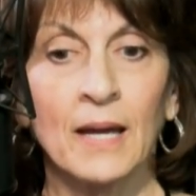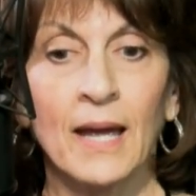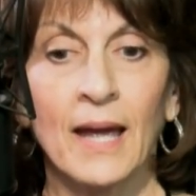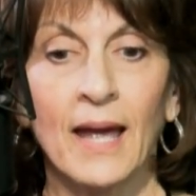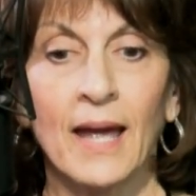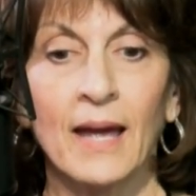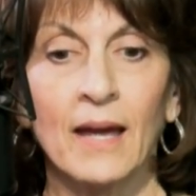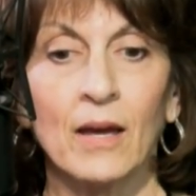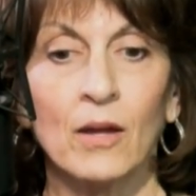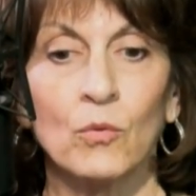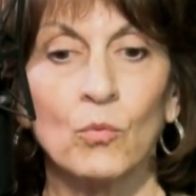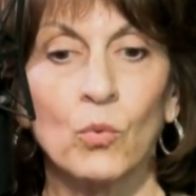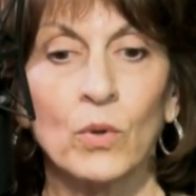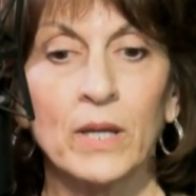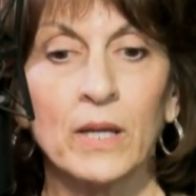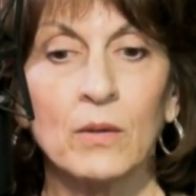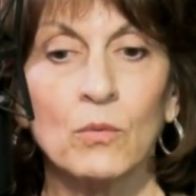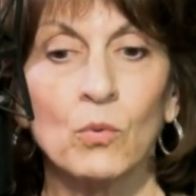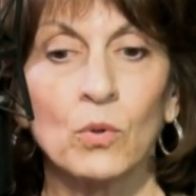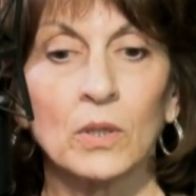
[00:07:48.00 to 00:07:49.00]
and
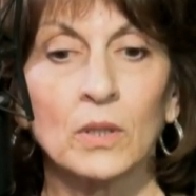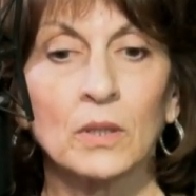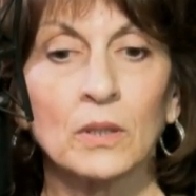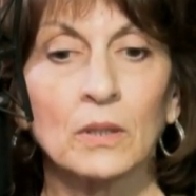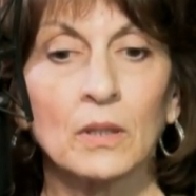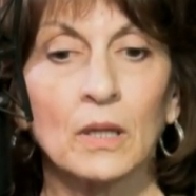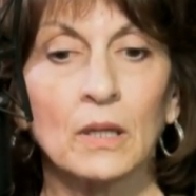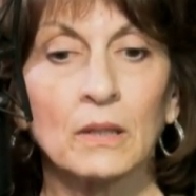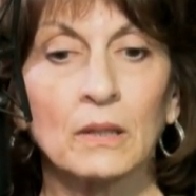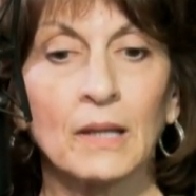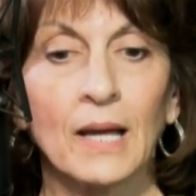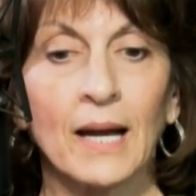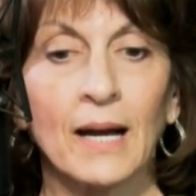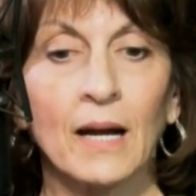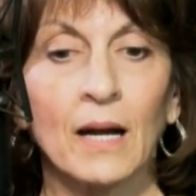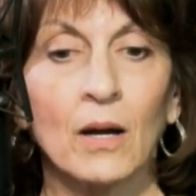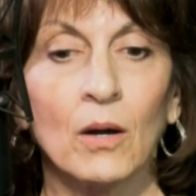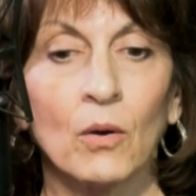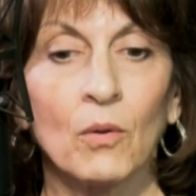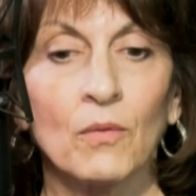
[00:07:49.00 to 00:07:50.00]
we will
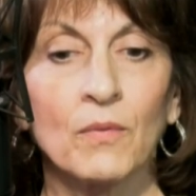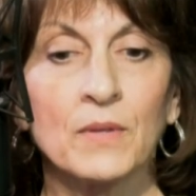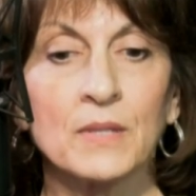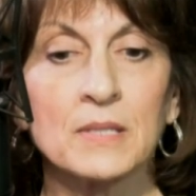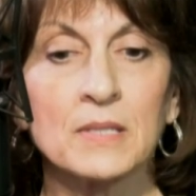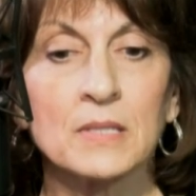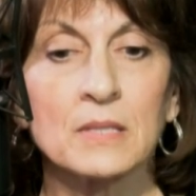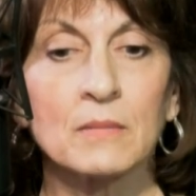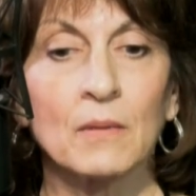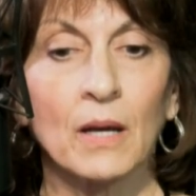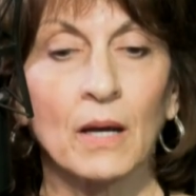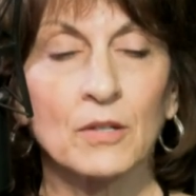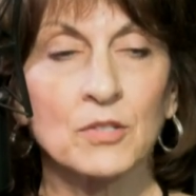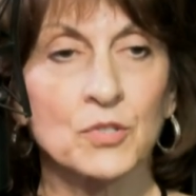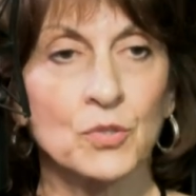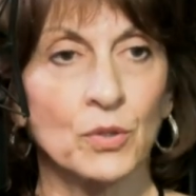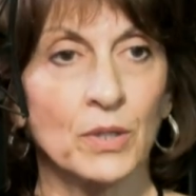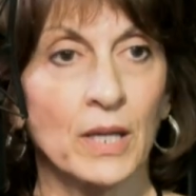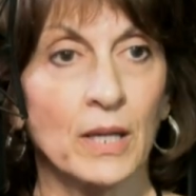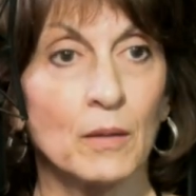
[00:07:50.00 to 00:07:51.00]
allow these uh,
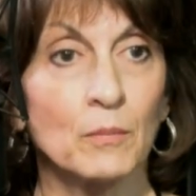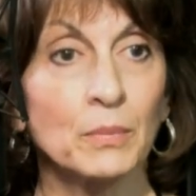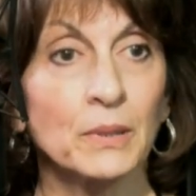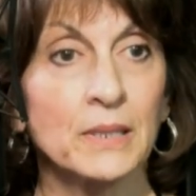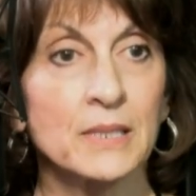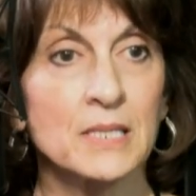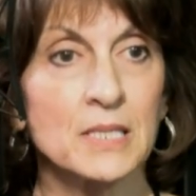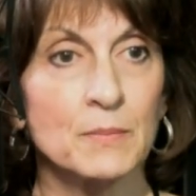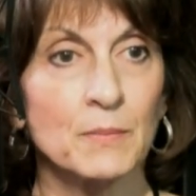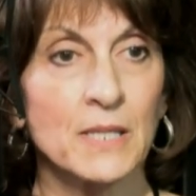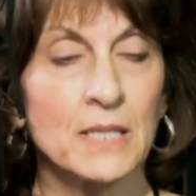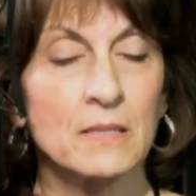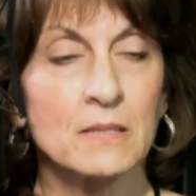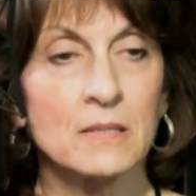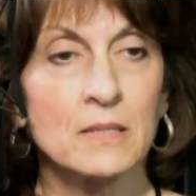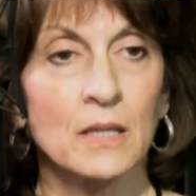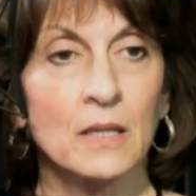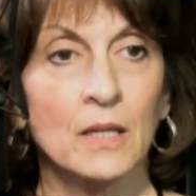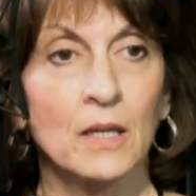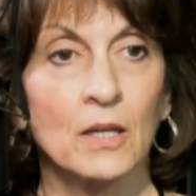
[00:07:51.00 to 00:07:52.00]
certain hand placements
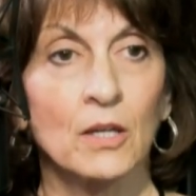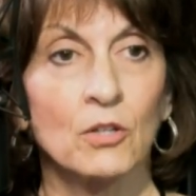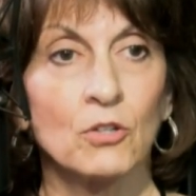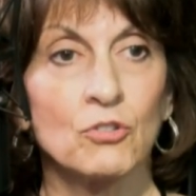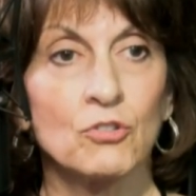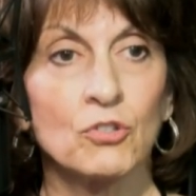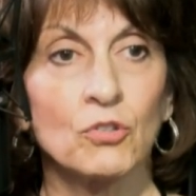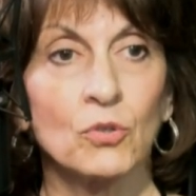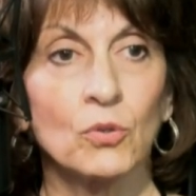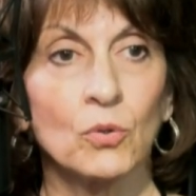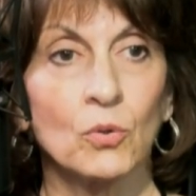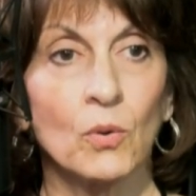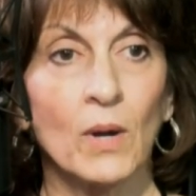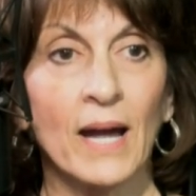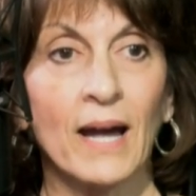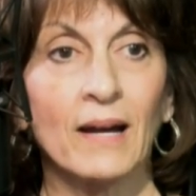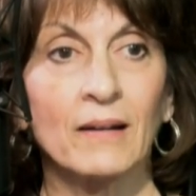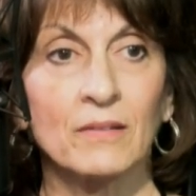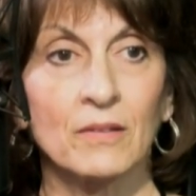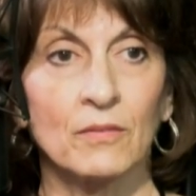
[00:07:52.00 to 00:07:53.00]
to
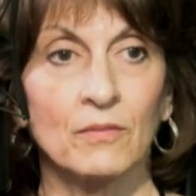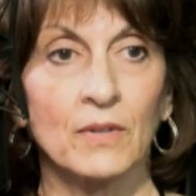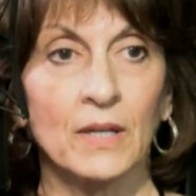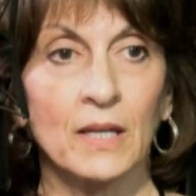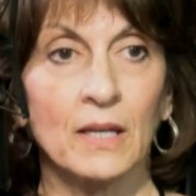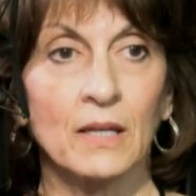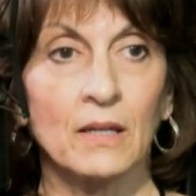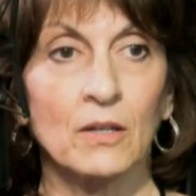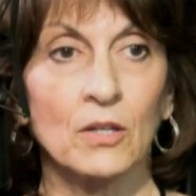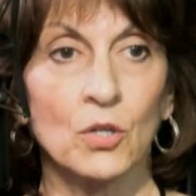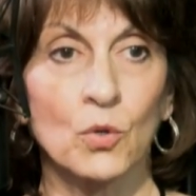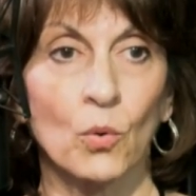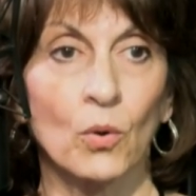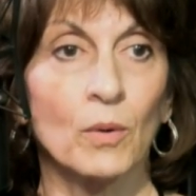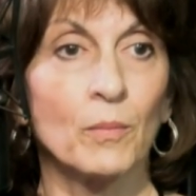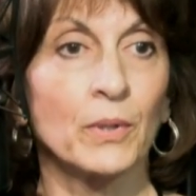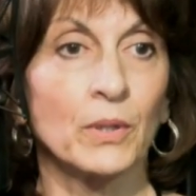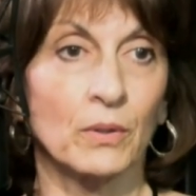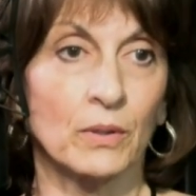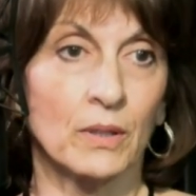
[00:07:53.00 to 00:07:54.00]
activate your
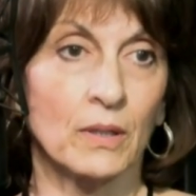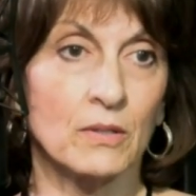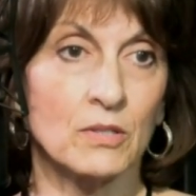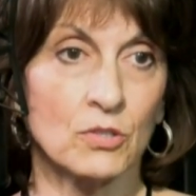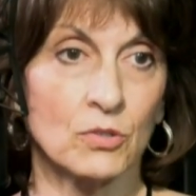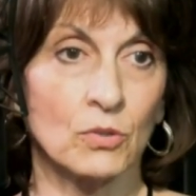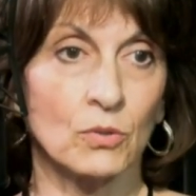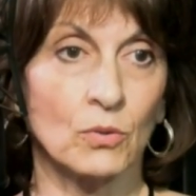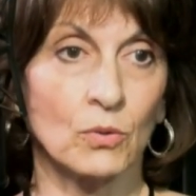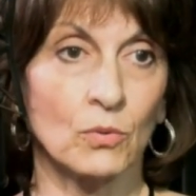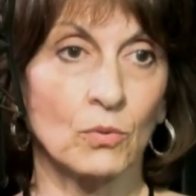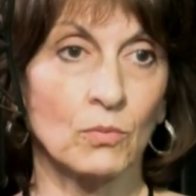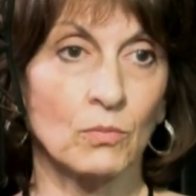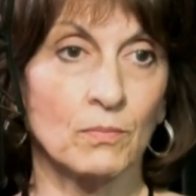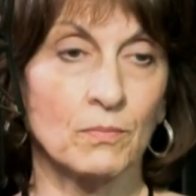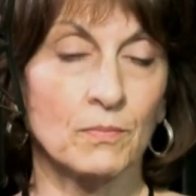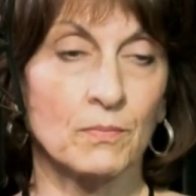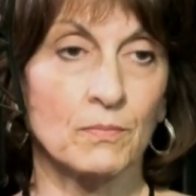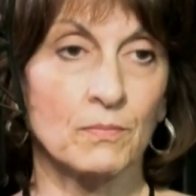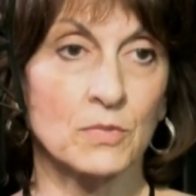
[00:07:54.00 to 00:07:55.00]
ability to
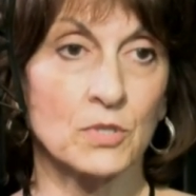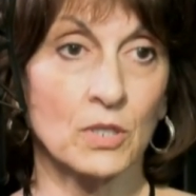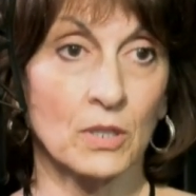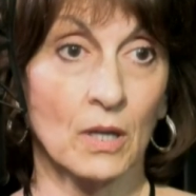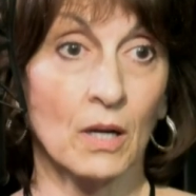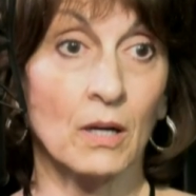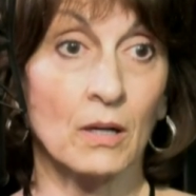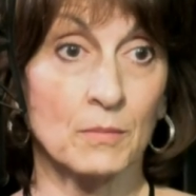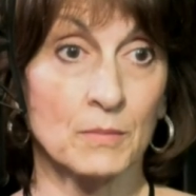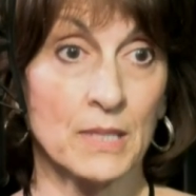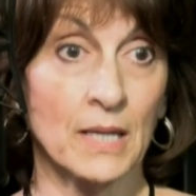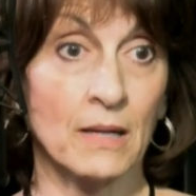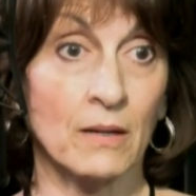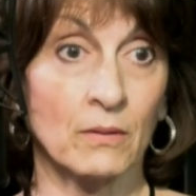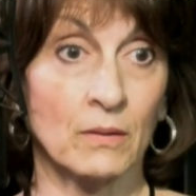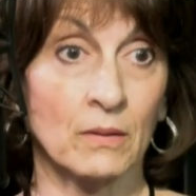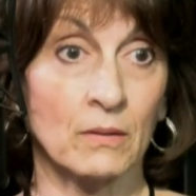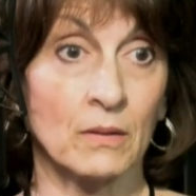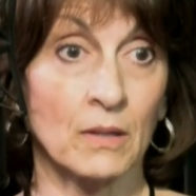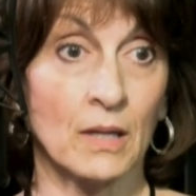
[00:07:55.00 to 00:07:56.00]
to calm down
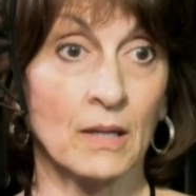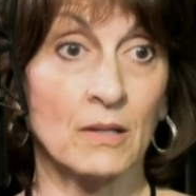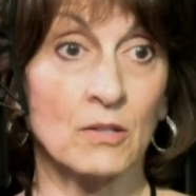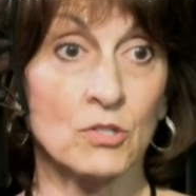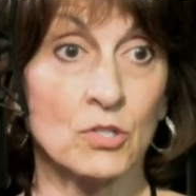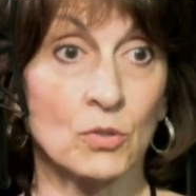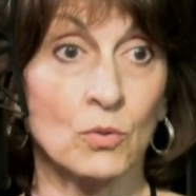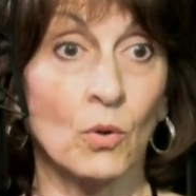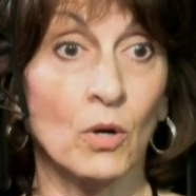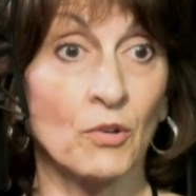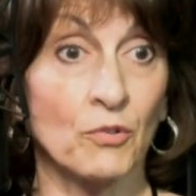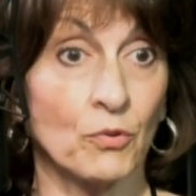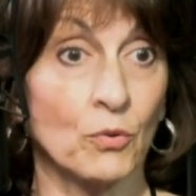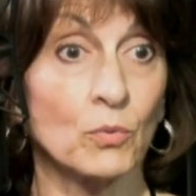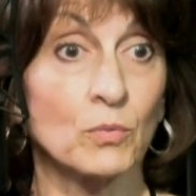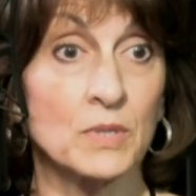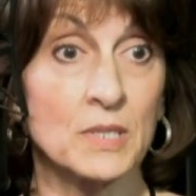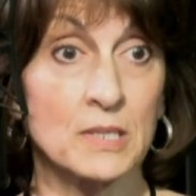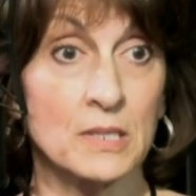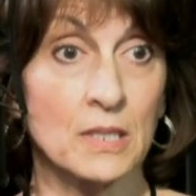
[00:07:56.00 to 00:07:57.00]
and and to also
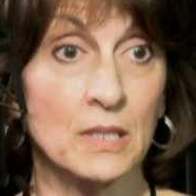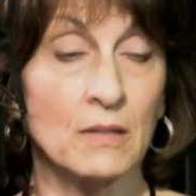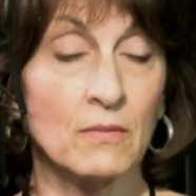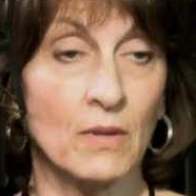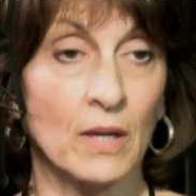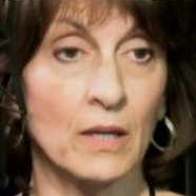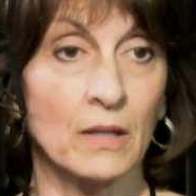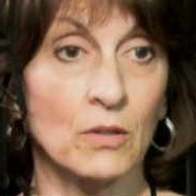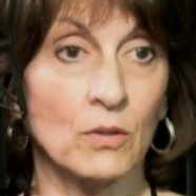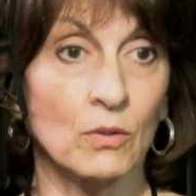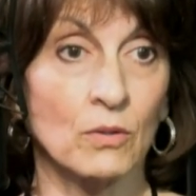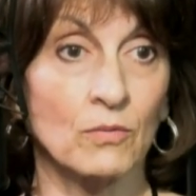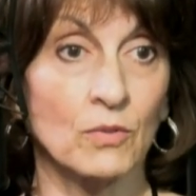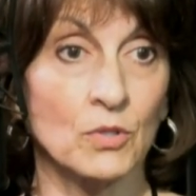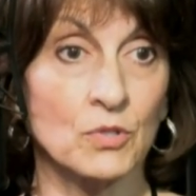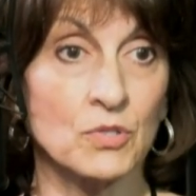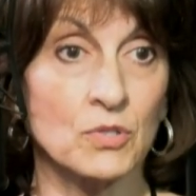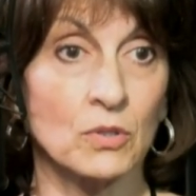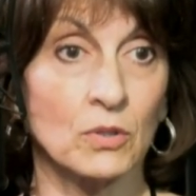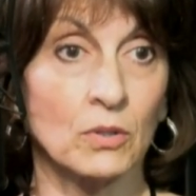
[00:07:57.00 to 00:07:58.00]
receive that
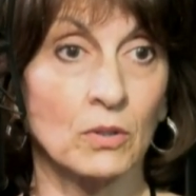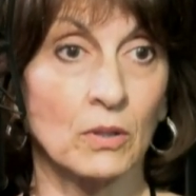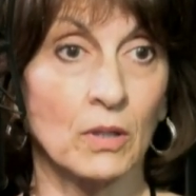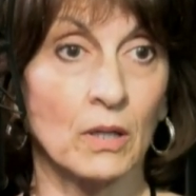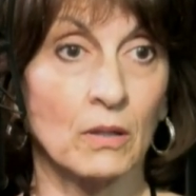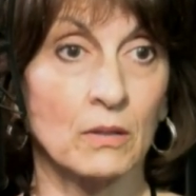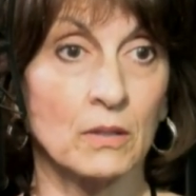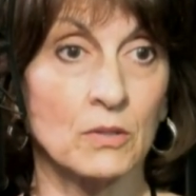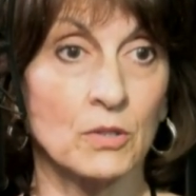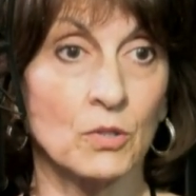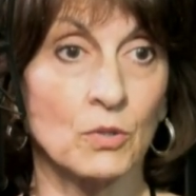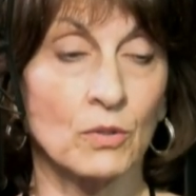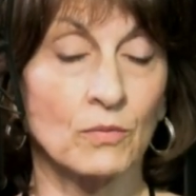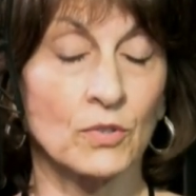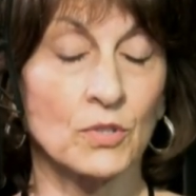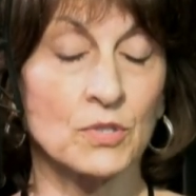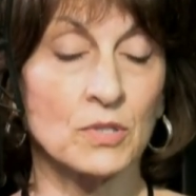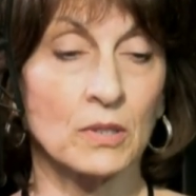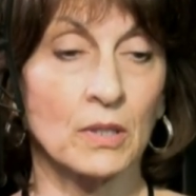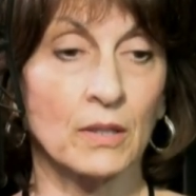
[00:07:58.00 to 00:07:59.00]
universal
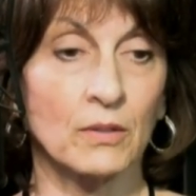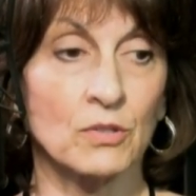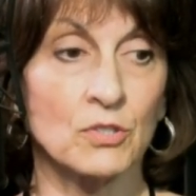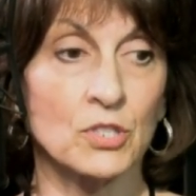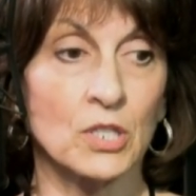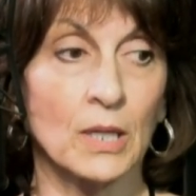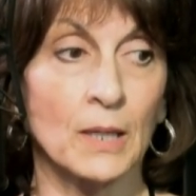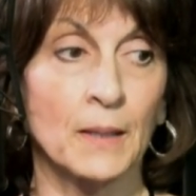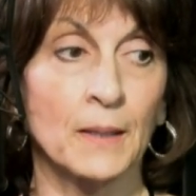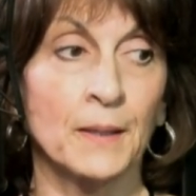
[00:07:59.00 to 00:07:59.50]
universal energy.